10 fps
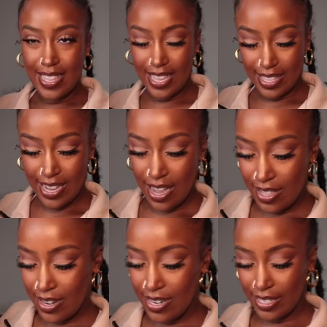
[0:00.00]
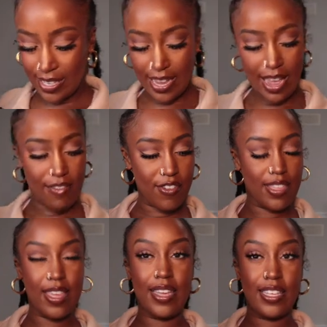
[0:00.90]
like the color is like
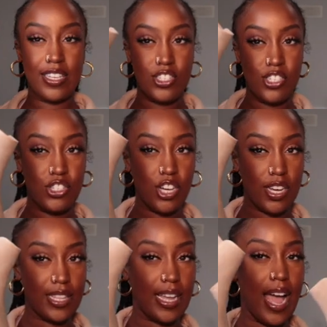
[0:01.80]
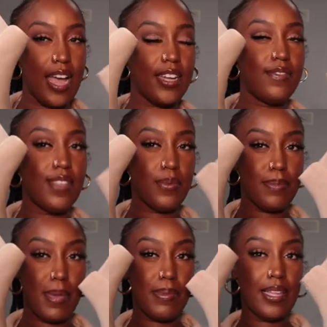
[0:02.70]
everything. Like, and she's chunky. Like, I could have done
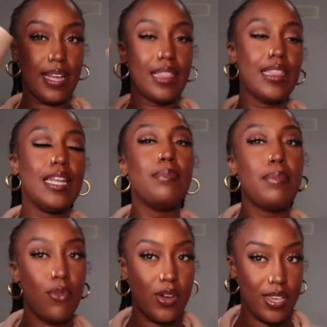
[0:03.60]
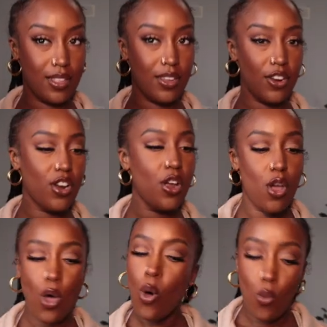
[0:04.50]
with maybe like a little bit more heel on her.
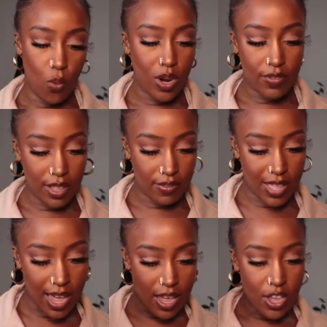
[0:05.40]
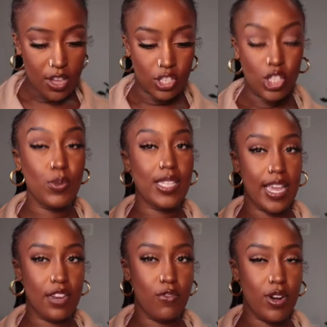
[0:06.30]
Would have loved that. She was
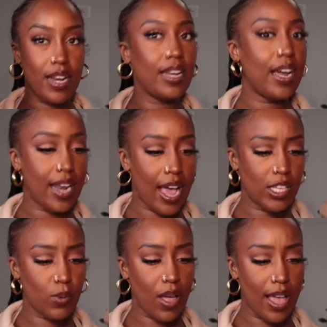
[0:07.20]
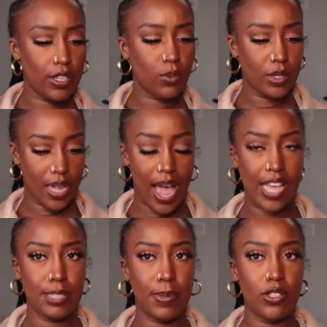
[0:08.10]
eighty-four ninety-nine as well as with
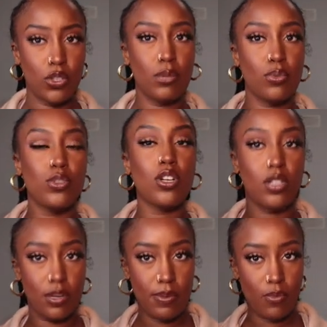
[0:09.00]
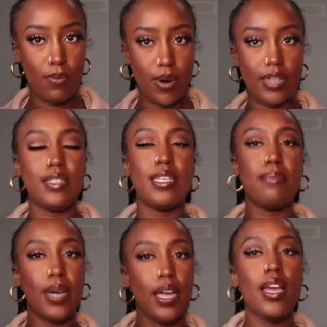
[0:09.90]
Aspen. So the boots are a little bit more pricey,
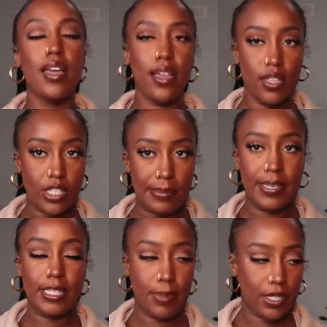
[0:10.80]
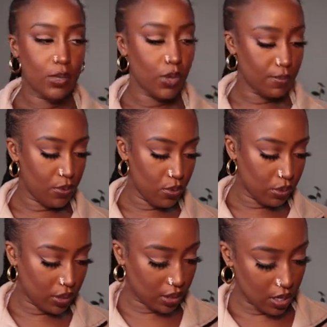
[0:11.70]
but to be expected with
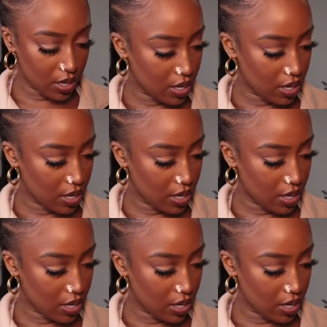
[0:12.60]
boots.